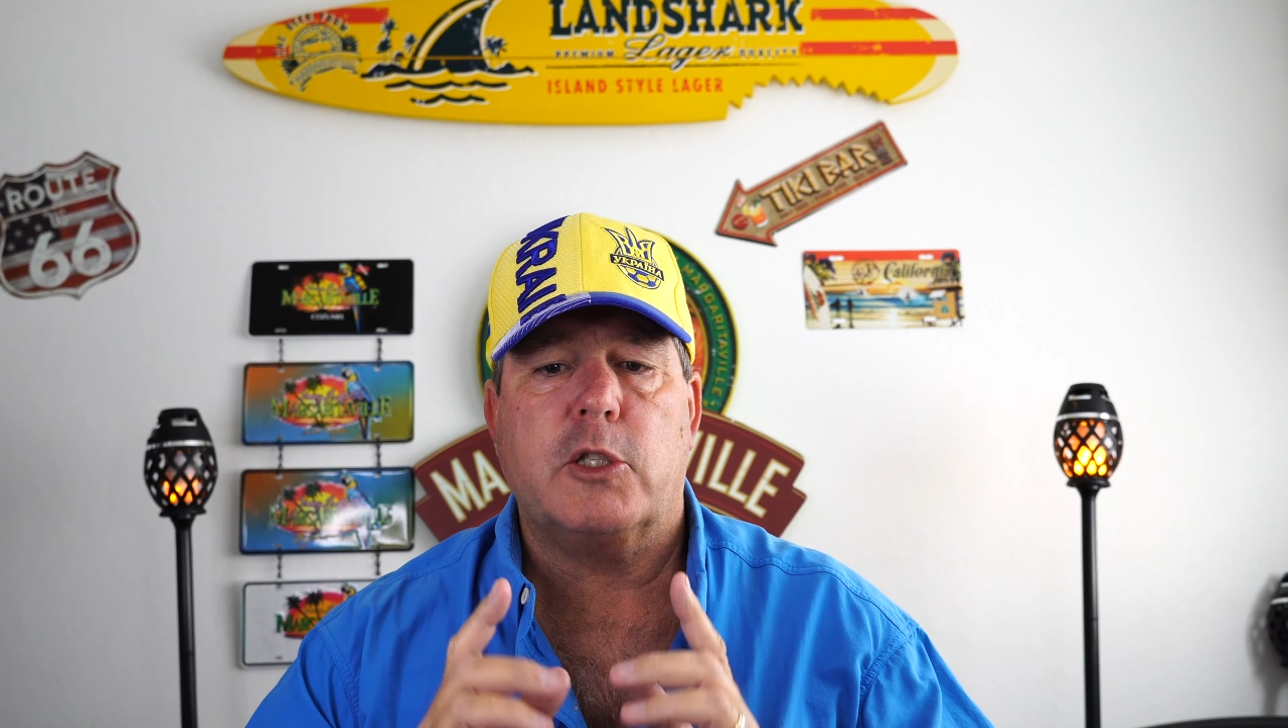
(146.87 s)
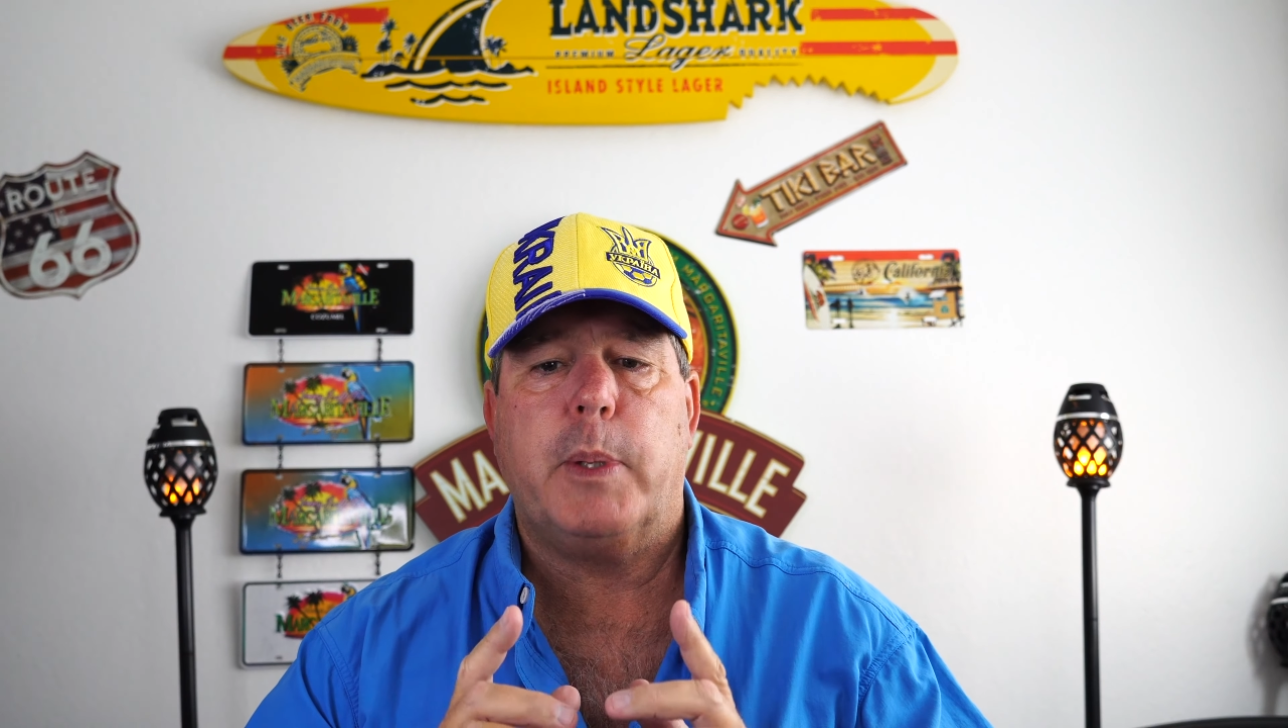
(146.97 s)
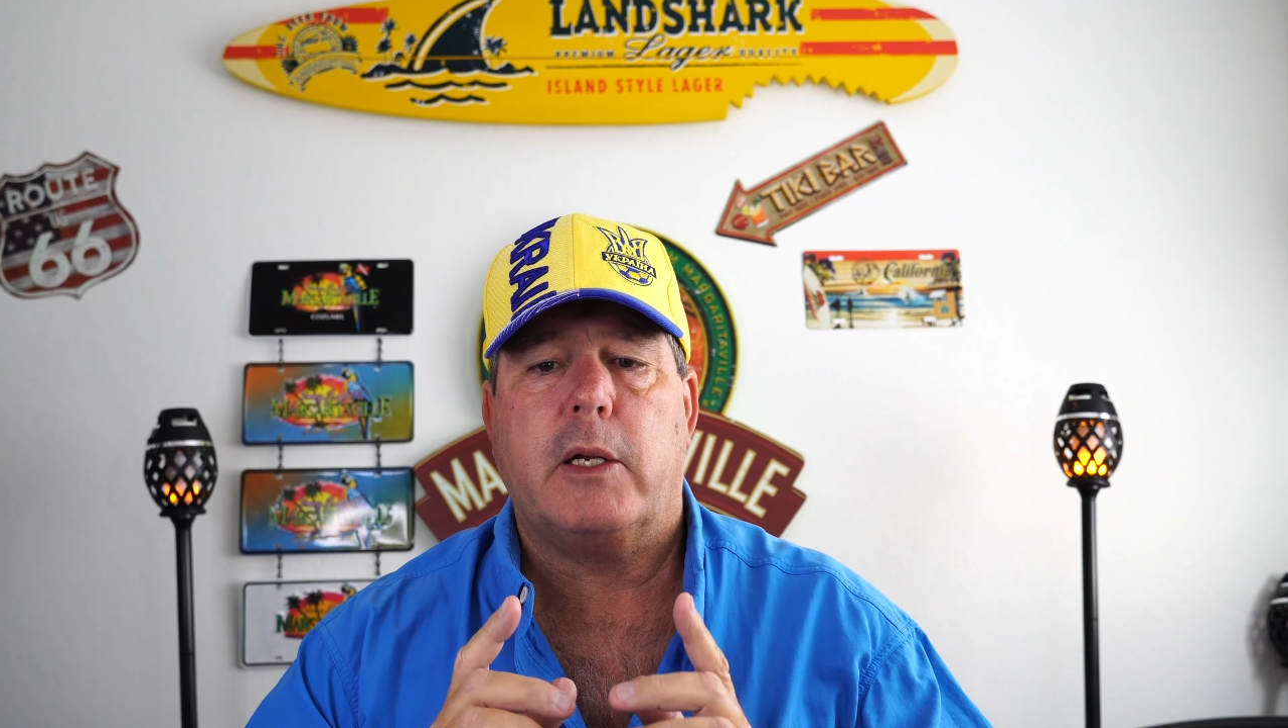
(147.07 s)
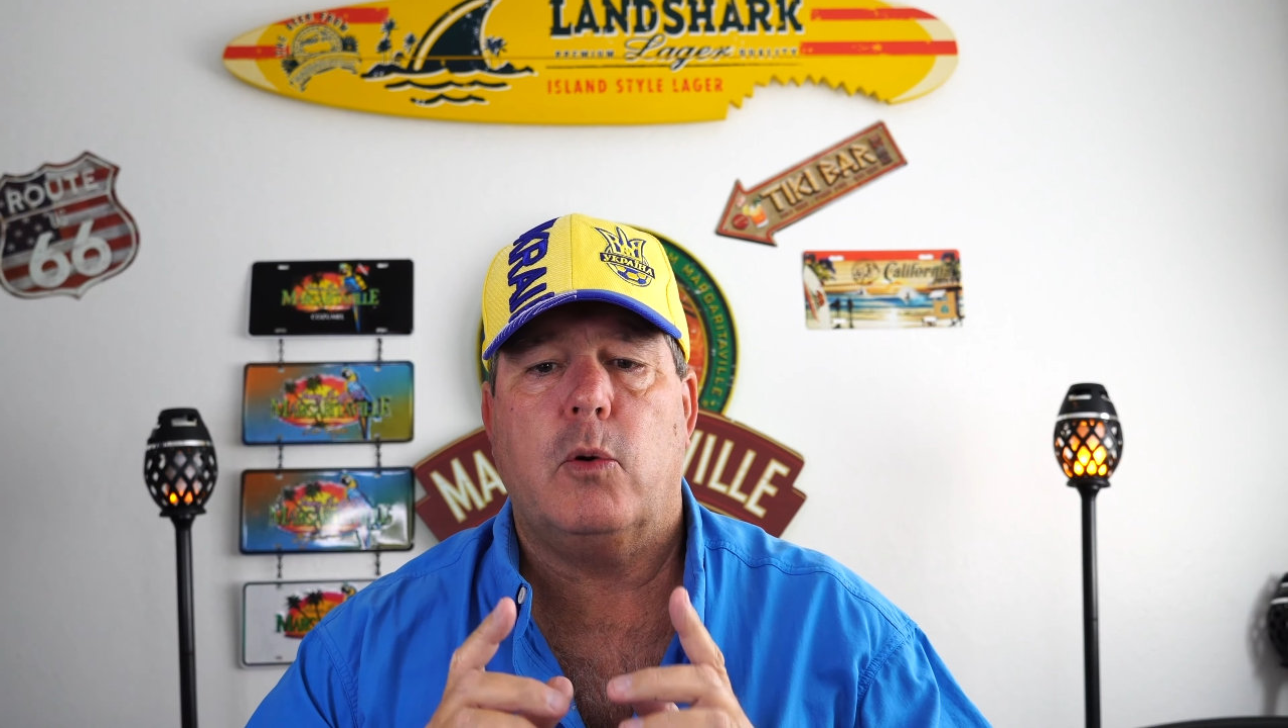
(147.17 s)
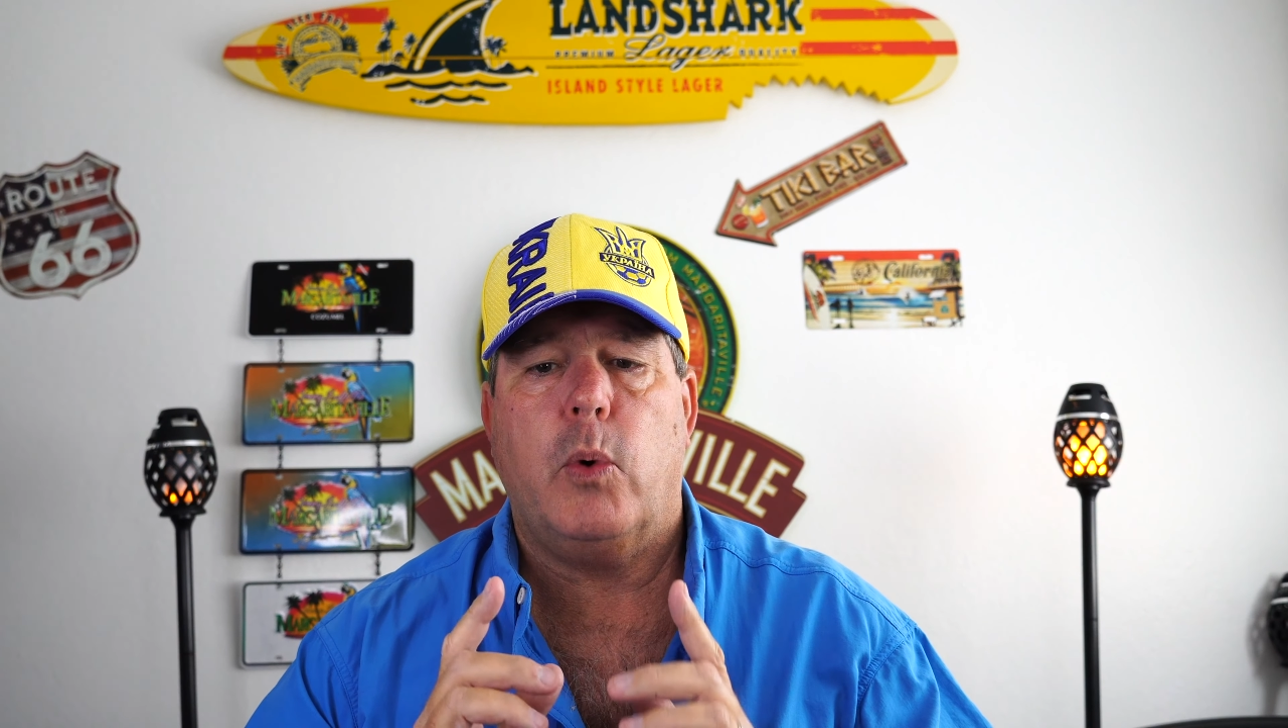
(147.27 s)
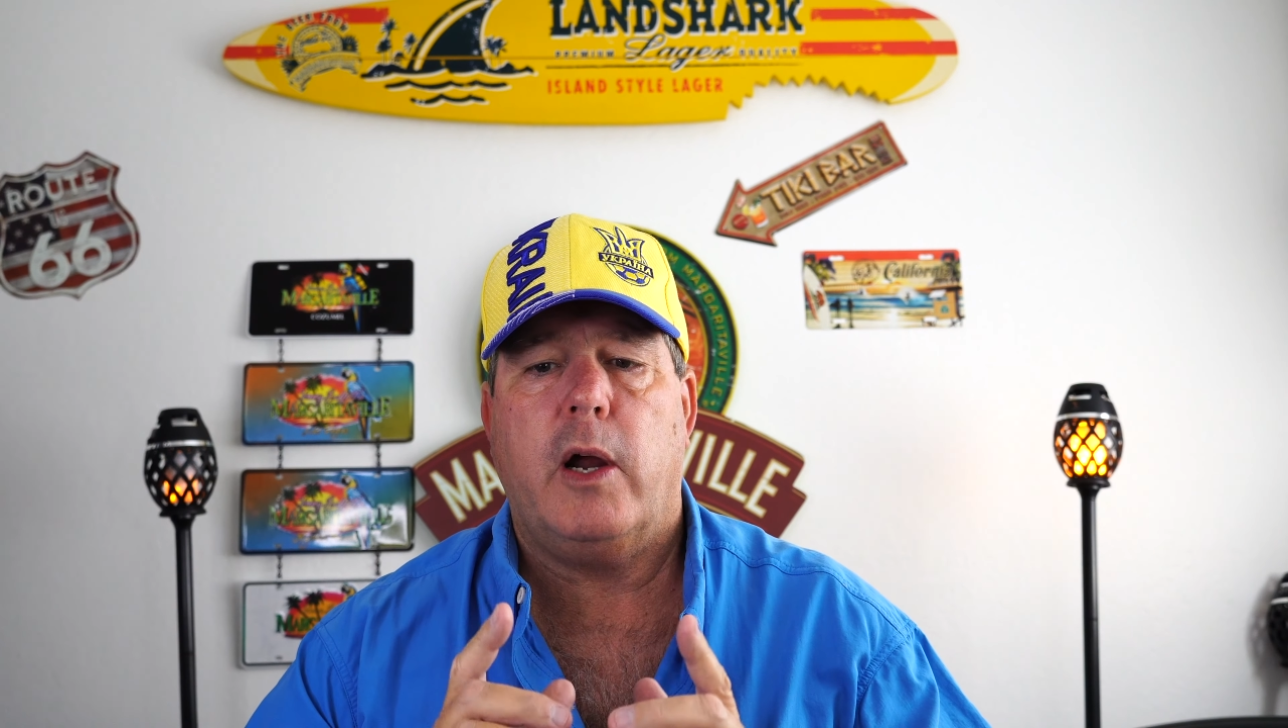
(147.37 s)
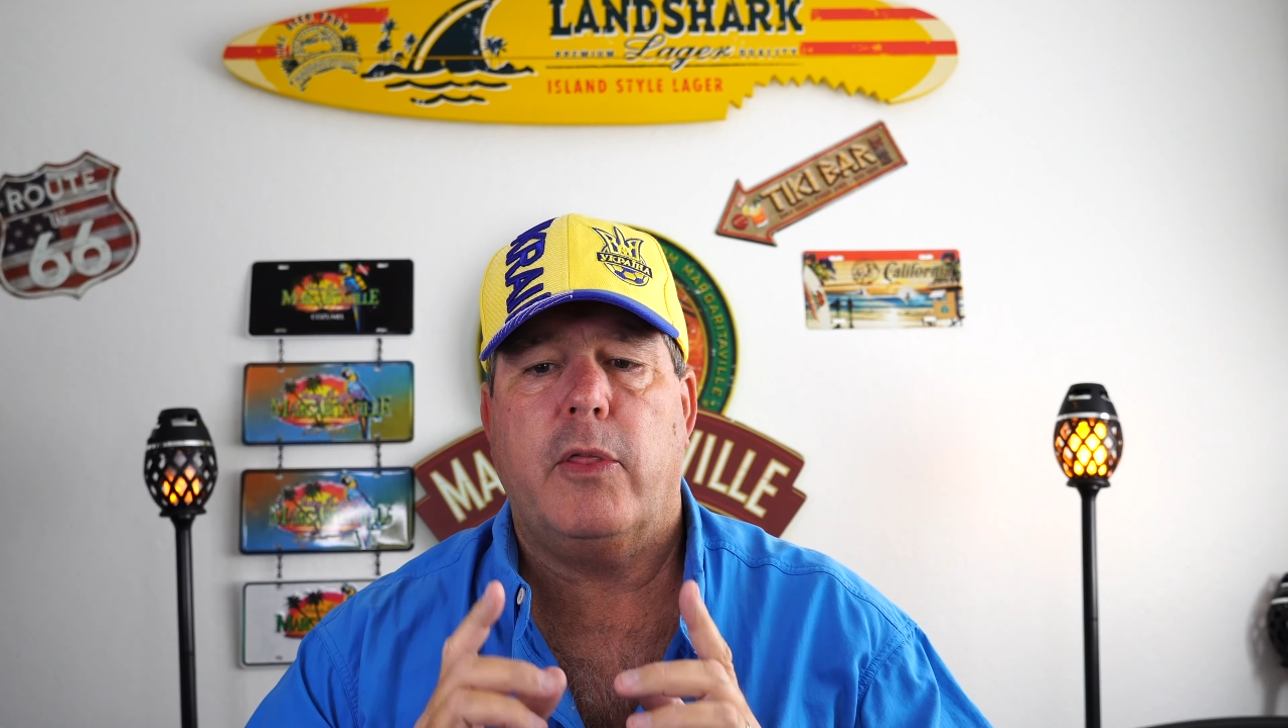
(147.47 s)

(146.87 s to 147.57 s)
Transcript: expected to wear